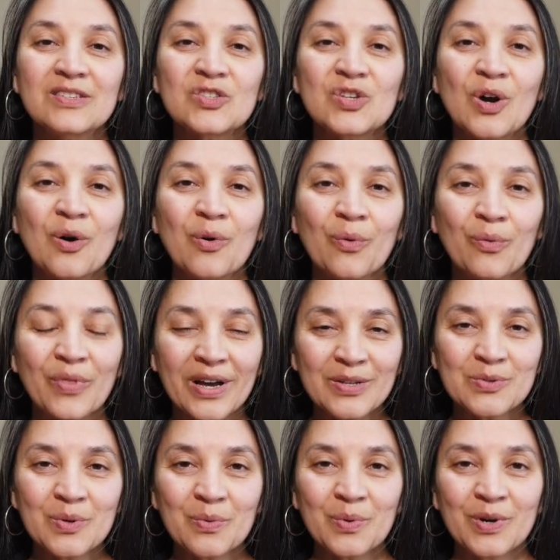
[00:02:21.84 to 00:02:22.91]
So
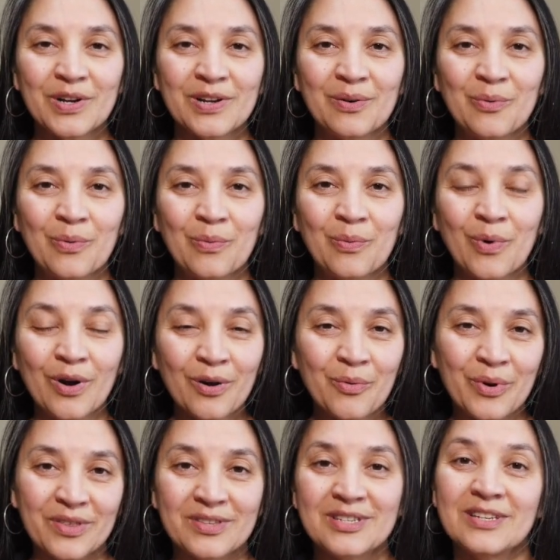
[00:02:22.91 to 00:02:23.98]
that's what we're going to
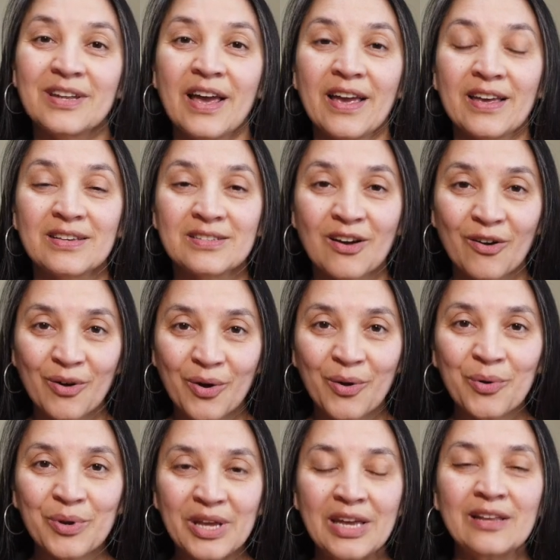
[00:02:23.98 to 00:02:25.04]
work with today, is our
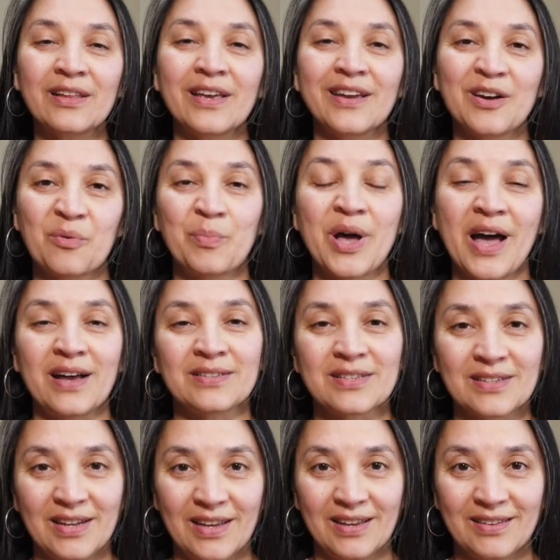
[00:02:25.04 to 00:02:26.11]
own healing
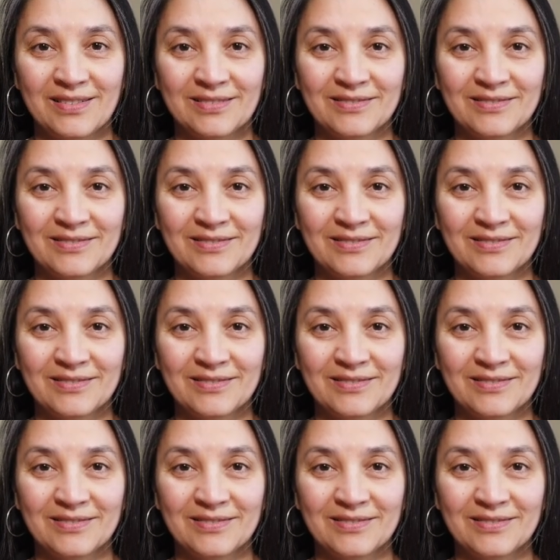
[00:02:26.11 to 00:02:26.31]
capacity.